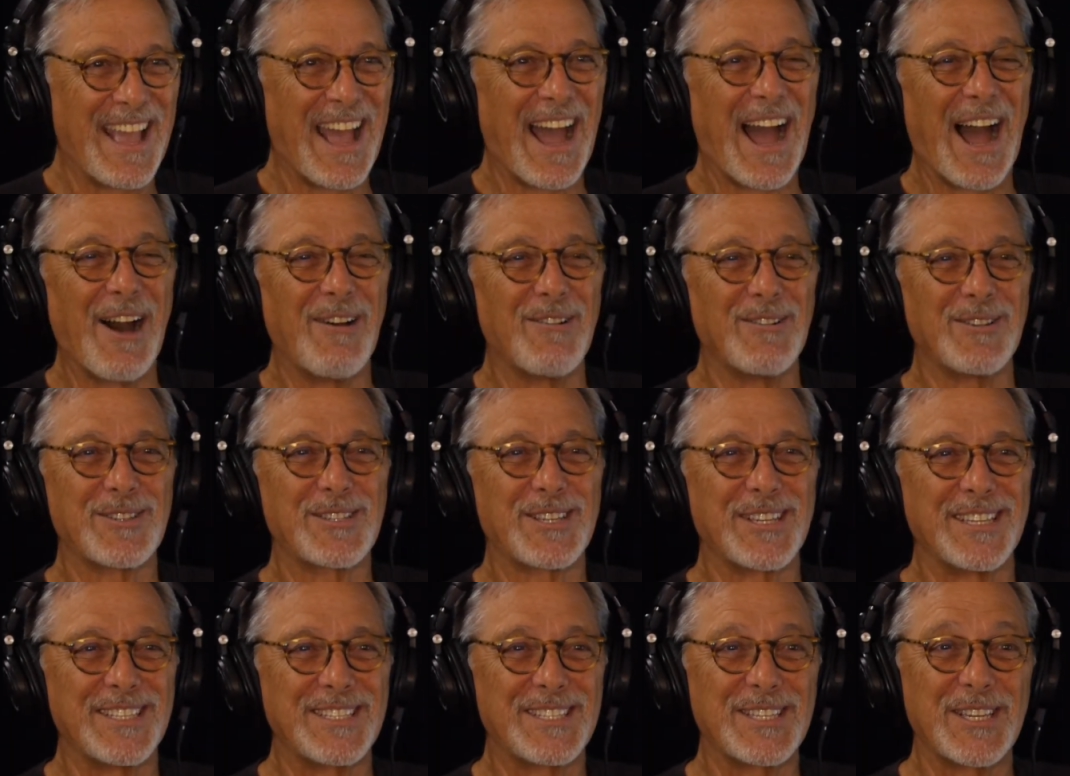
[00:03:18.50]
I was
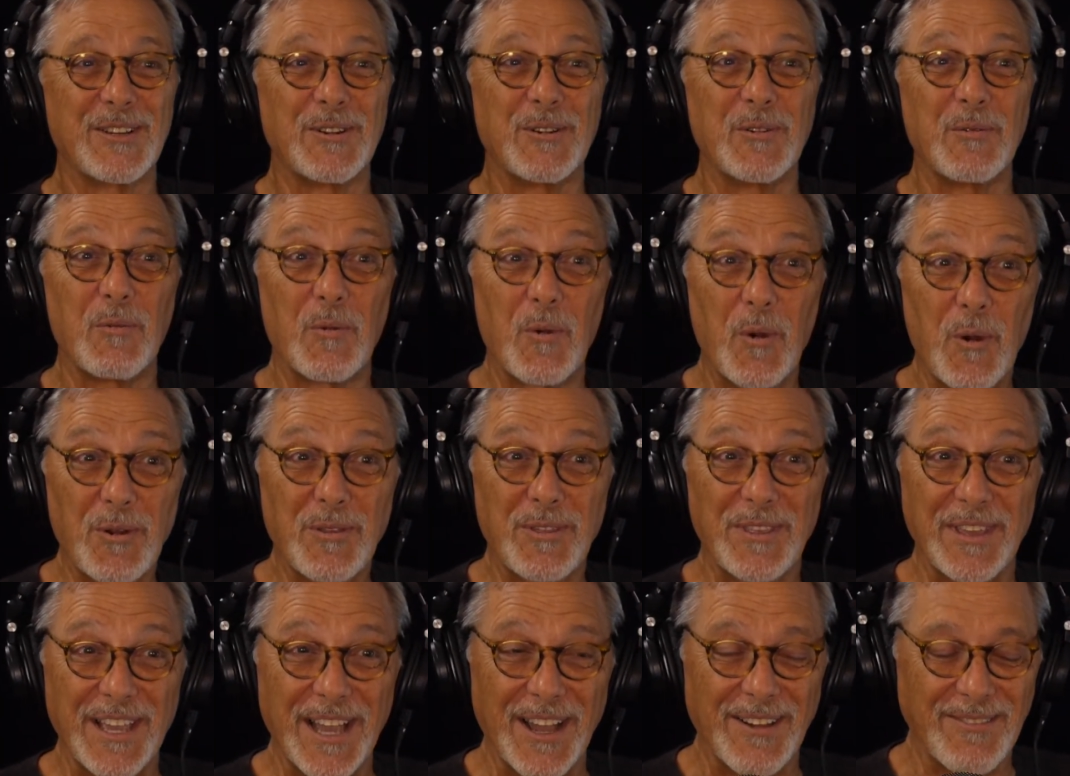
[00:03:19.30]
considered
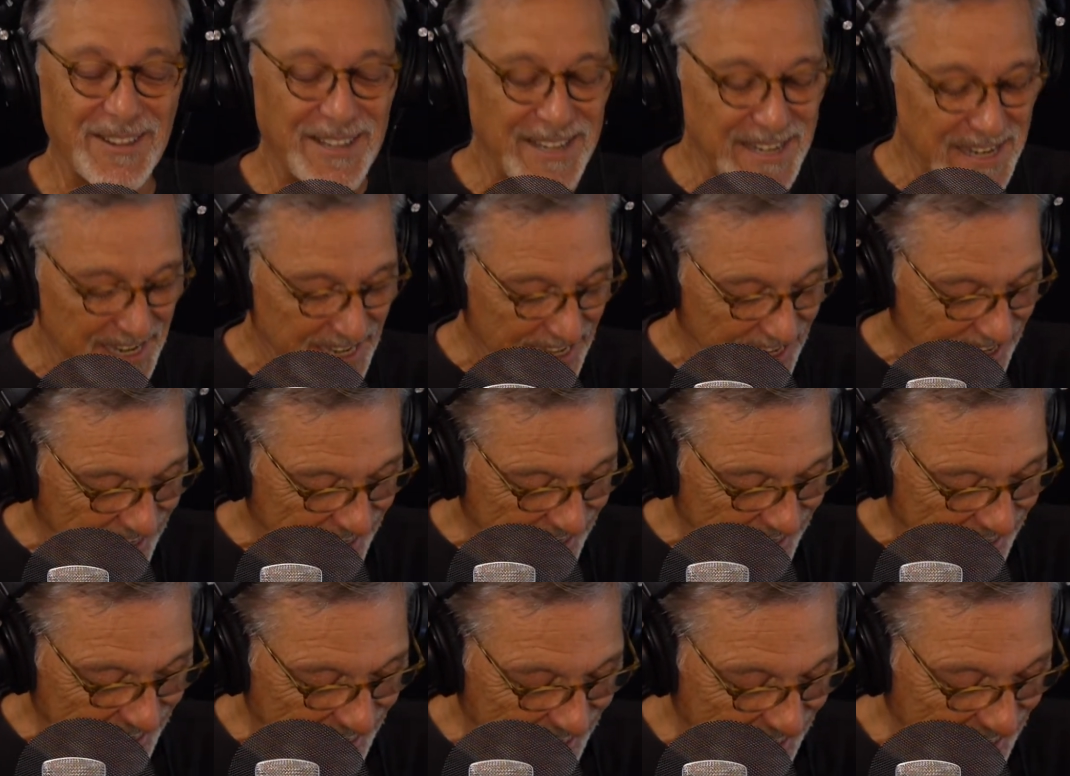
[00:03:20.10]
worthy of it,
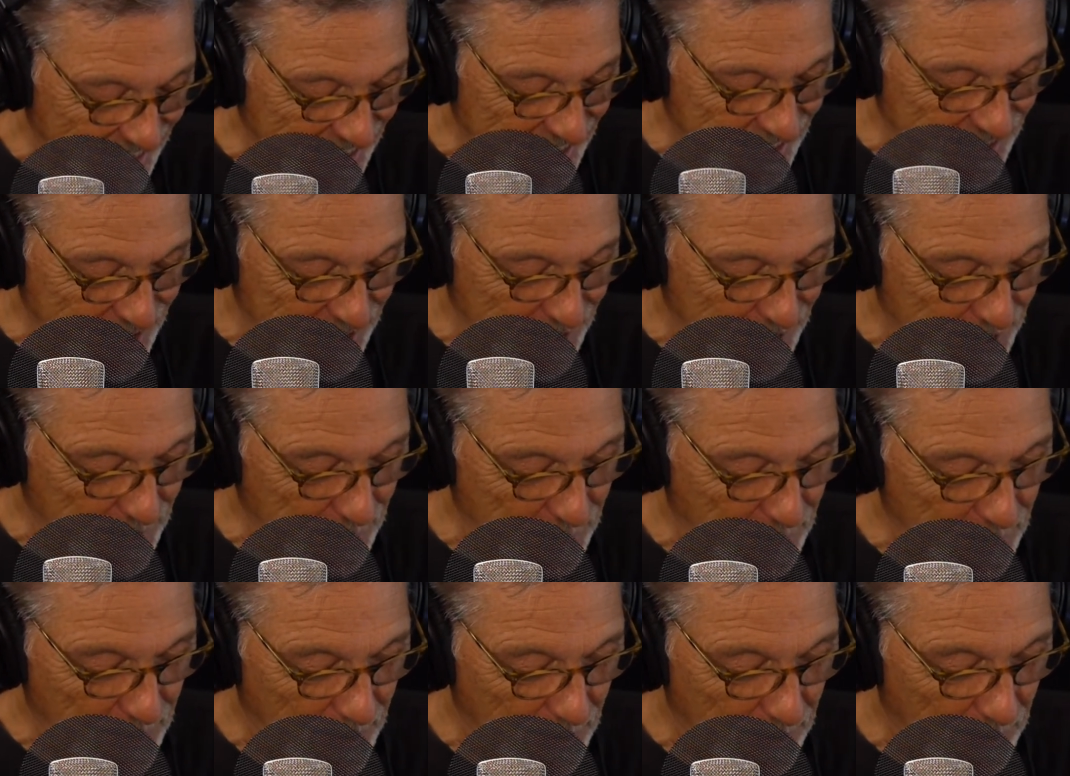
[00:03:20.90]
and
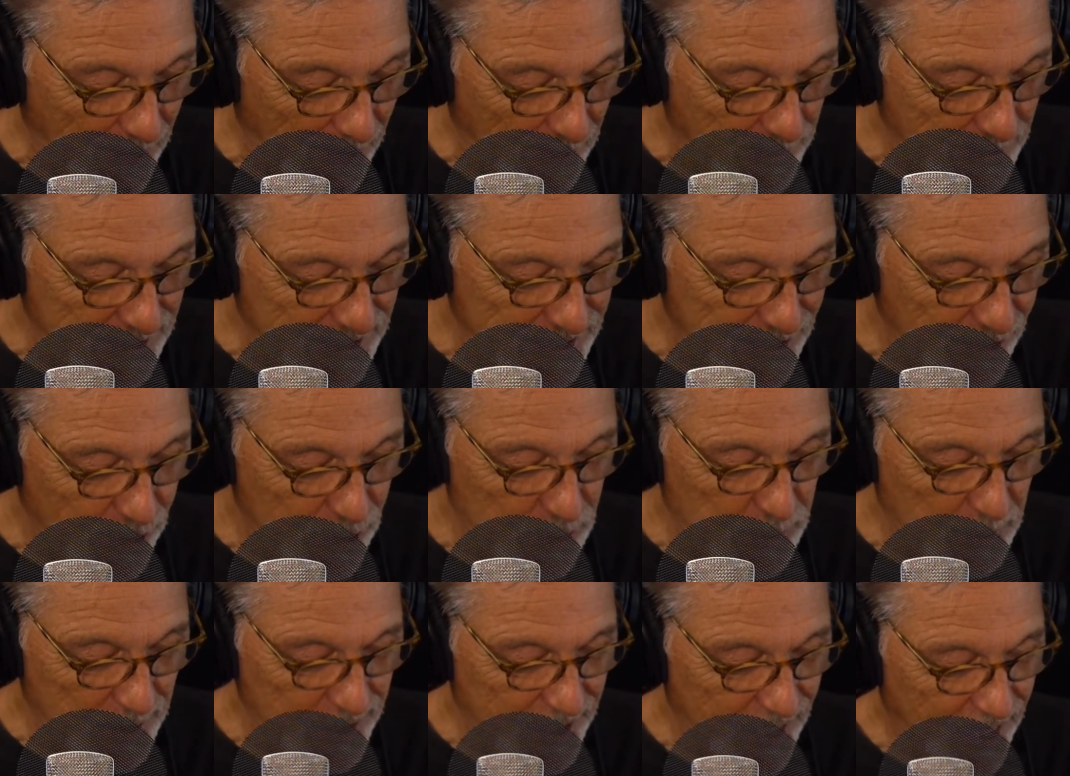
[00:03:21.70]
Bobby
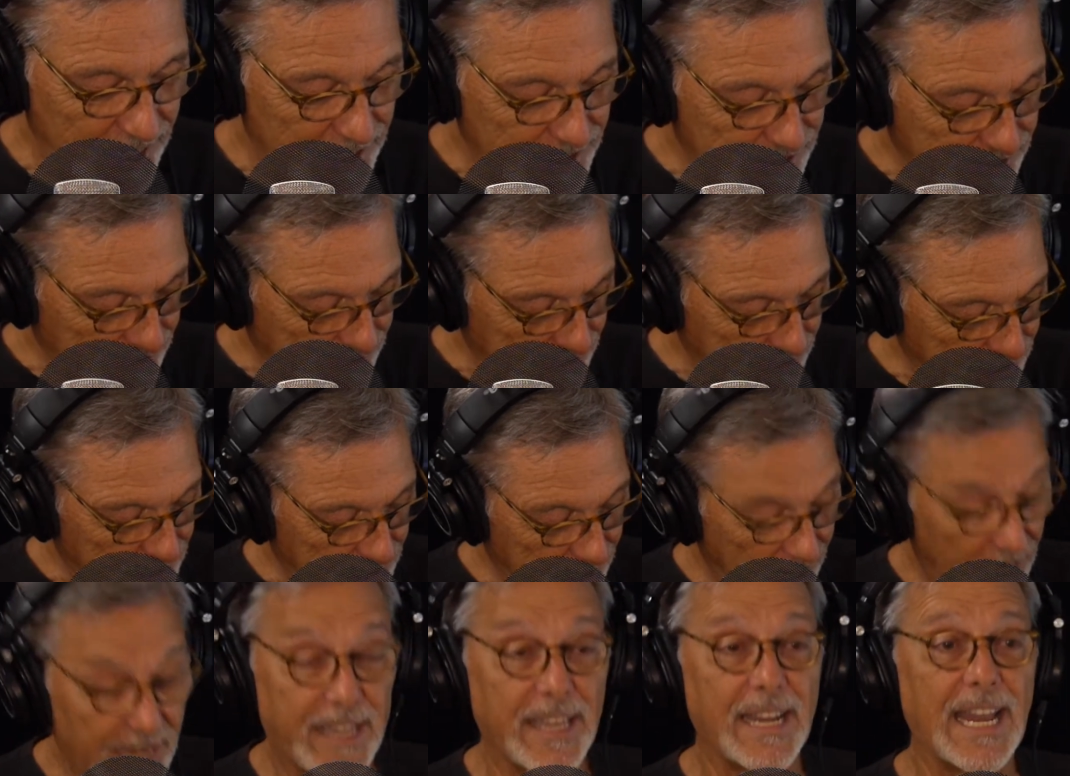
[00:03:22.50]
tells me that
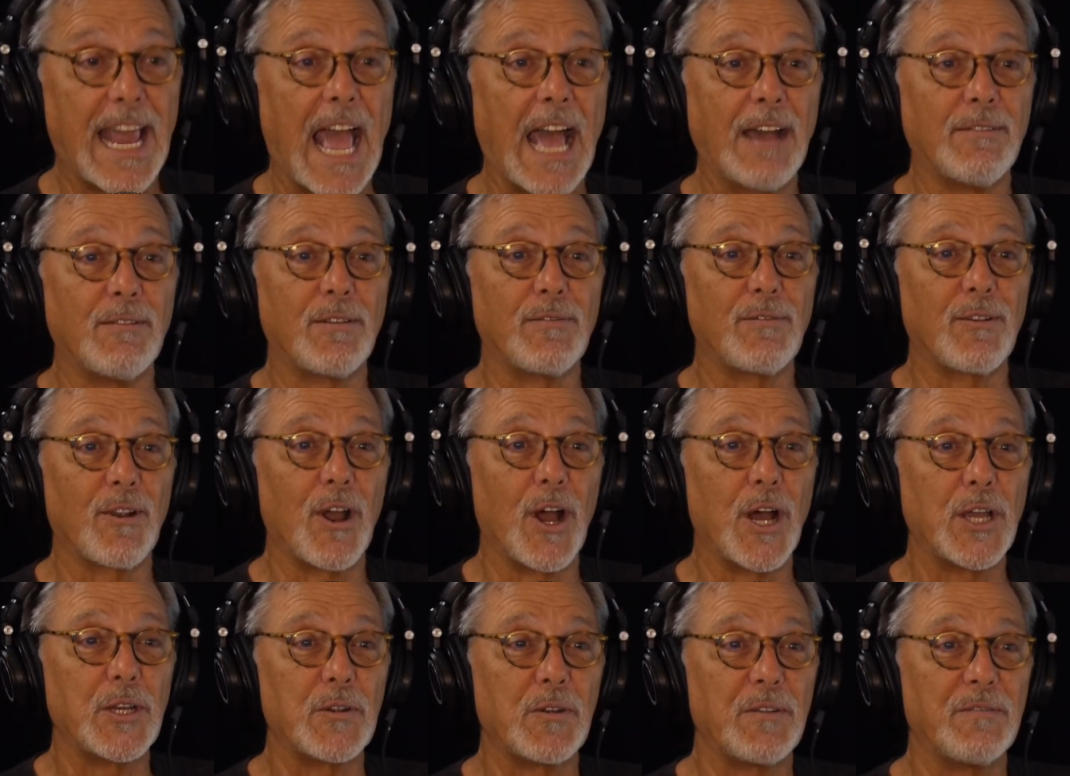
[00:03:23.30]
I can have it for
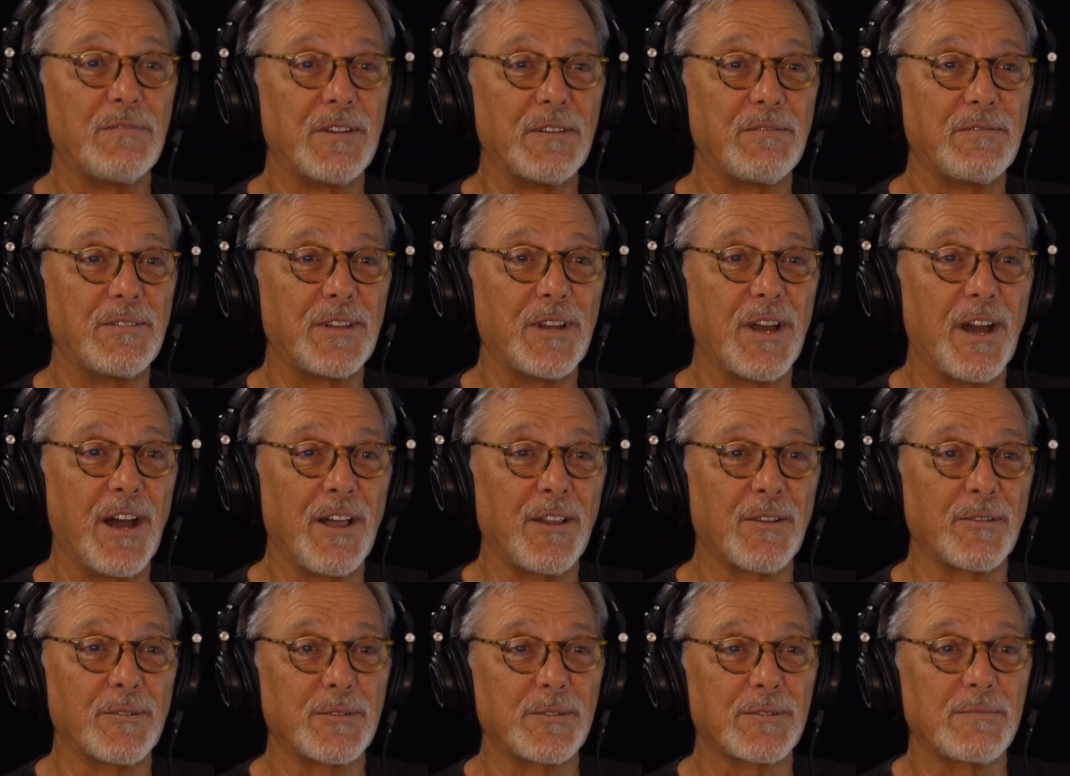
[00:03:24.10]

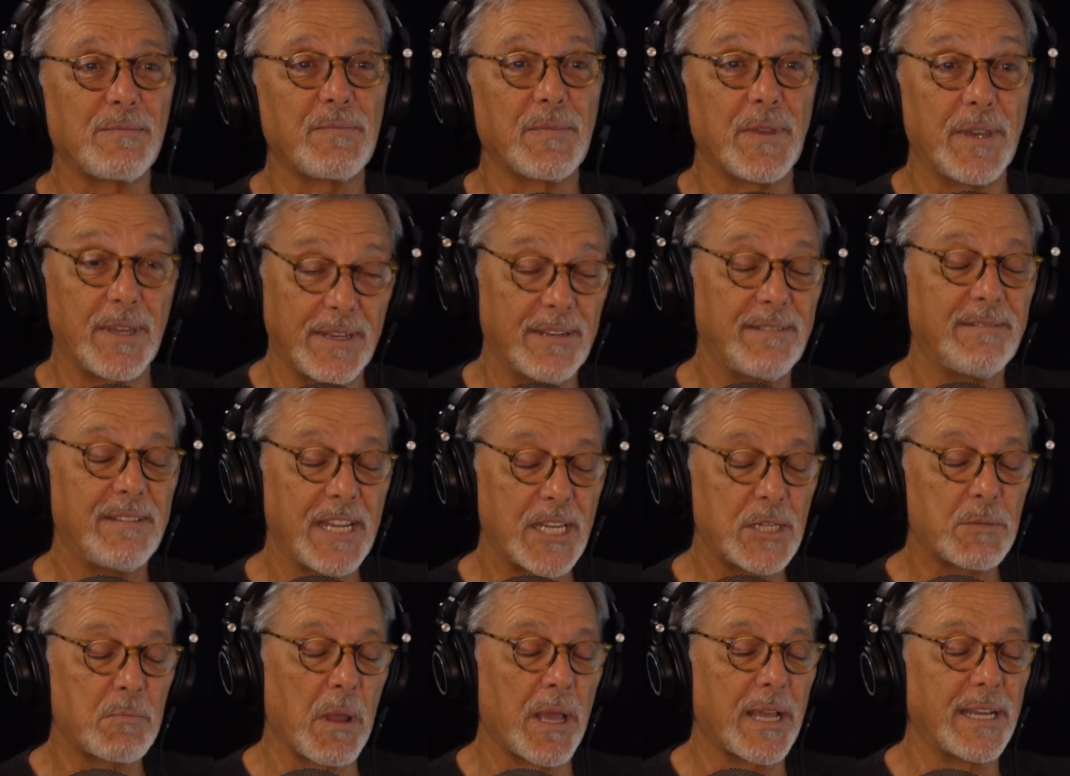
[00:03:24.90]
$150, and he
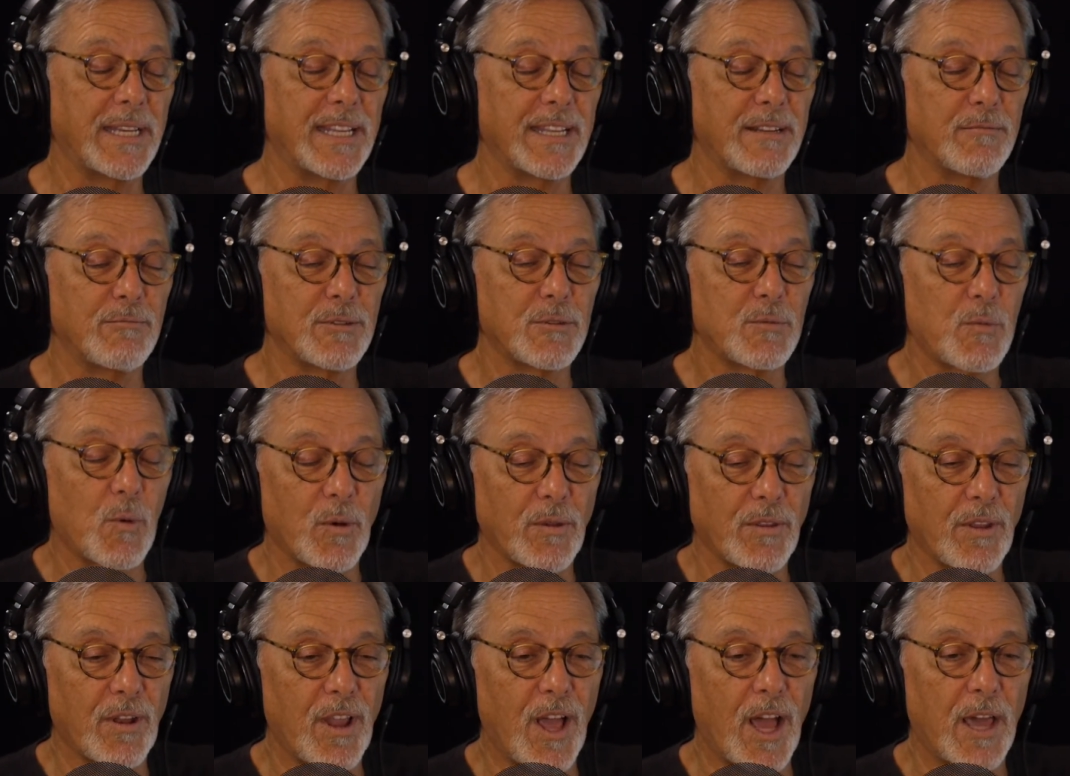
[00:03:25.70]
explained that it was
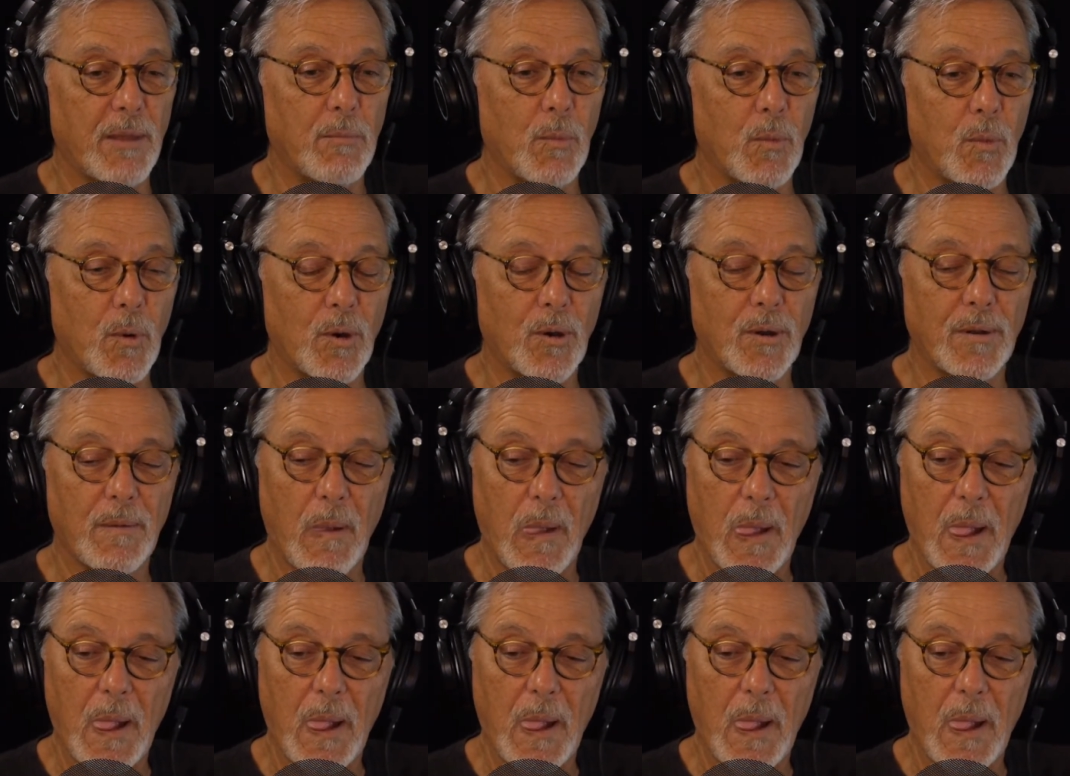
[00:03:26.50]
worth a lot more.